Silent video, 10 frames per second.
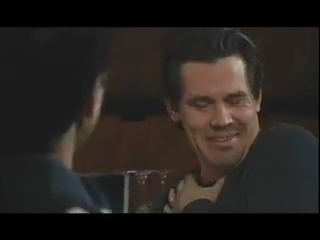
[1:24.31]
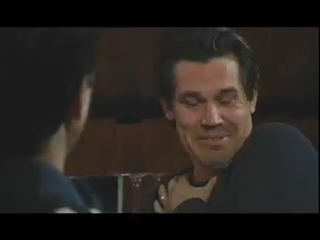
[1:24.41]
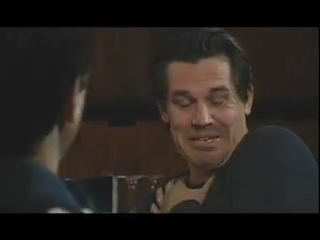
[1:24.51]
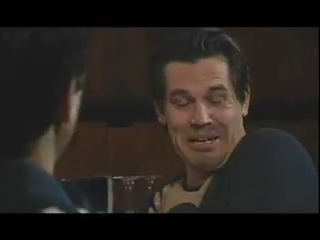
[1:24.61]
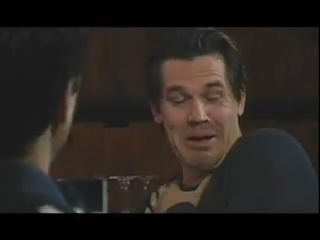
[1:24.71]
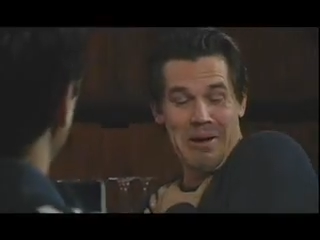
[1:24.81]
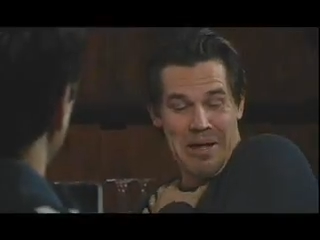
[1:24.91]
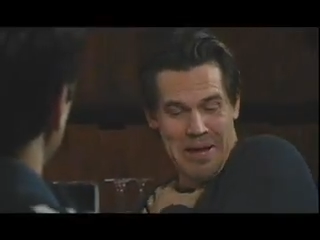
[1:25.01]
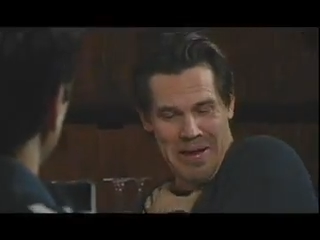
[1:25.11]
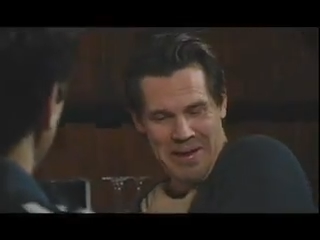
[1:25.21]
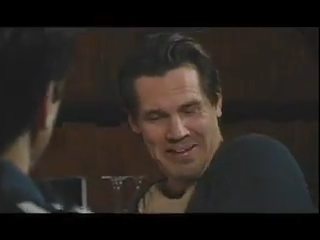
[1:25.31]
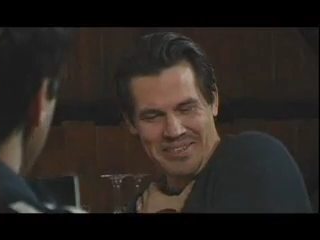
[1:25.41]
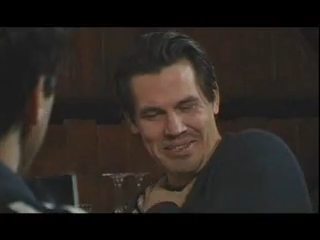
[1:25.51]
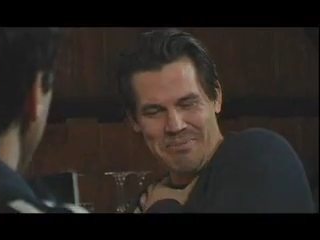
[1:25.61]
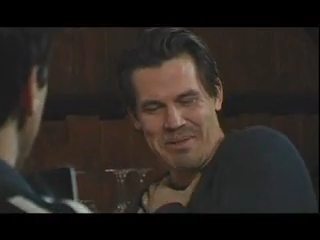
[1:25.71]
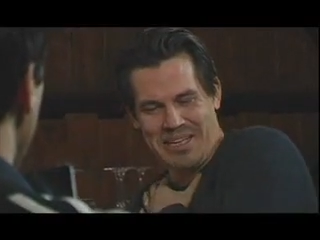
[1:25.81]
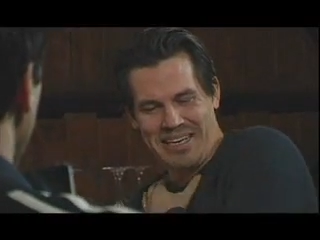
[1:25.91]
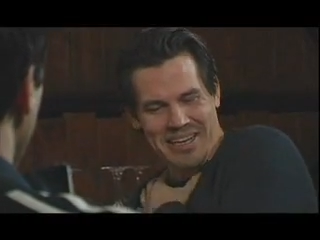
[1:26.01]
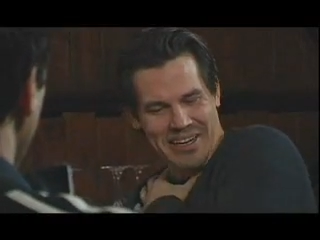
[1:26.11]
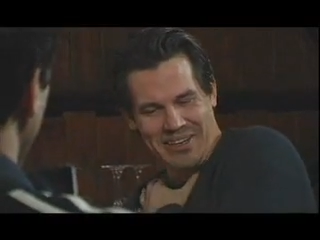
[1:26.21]
And I was like, all right. It's a $1
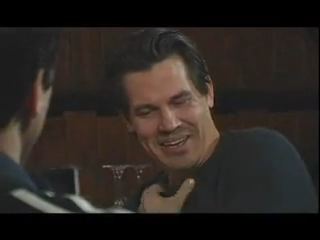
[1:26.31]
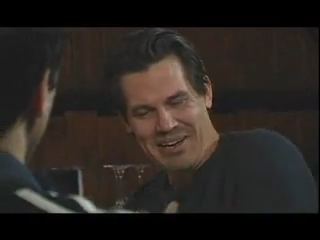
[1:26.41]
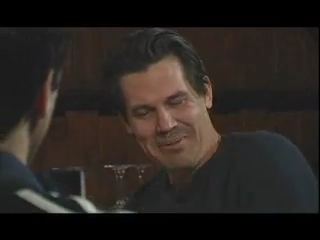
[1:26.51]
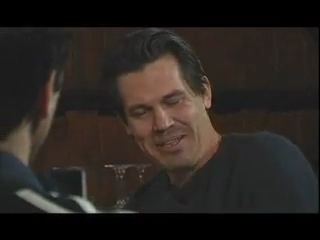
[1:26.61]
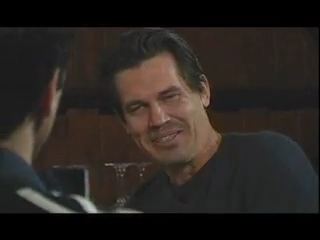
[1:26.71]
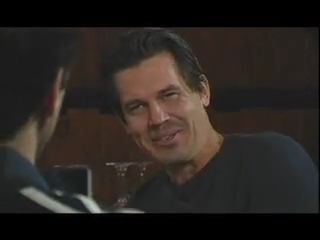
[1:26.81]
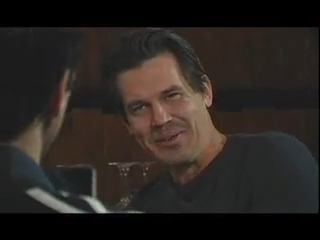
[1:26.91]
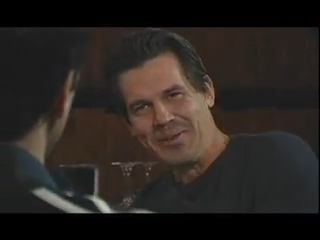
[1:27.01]
million camera, that's cool.